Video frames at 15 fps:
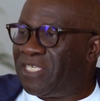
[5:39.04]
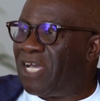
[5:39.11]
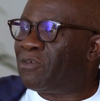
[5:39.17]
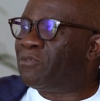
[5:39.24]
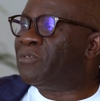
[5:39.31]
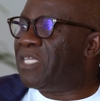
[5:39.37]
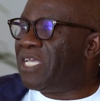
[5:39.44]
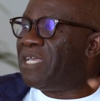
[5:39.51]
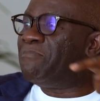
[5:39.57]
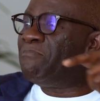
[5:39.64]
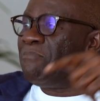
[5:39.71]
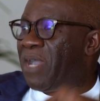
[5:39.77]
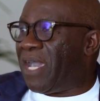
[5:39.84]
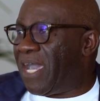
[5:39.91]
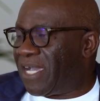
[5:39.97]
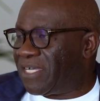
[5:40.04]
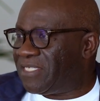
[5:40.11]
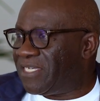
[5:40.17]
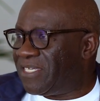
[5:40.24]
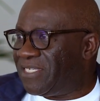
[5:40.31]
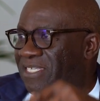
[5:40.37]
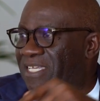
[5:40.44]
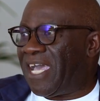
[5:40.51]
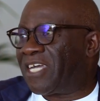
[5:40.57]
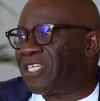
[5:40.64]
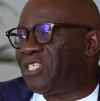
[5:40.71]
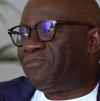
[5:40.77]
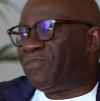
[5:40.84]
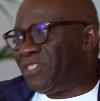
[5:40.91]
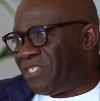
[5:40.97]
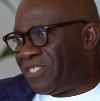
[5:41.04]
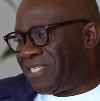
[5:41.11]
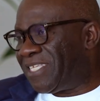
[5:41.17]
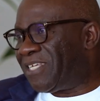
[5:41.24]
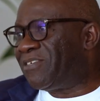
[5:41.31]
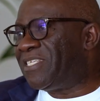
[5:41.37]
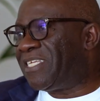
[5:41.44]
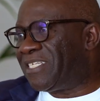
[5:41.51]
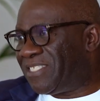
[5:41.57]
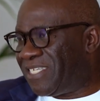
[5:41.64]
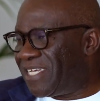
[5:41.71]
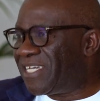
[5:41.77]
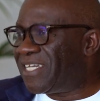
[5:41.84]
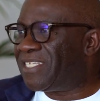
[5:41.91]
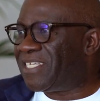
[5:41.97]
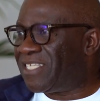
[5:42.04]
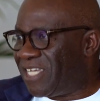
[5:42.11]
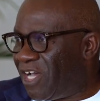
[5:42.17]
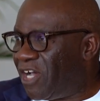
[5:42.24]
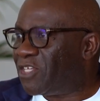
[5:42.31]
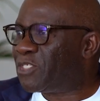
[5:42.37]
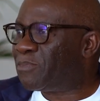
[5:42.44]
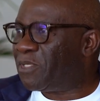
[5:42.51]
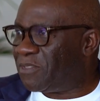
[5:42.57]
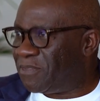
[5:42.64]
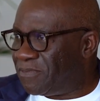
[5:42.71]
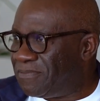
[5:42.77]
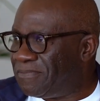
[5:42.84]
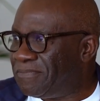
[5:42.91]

that could impact the activities that are undertaken in the hospital.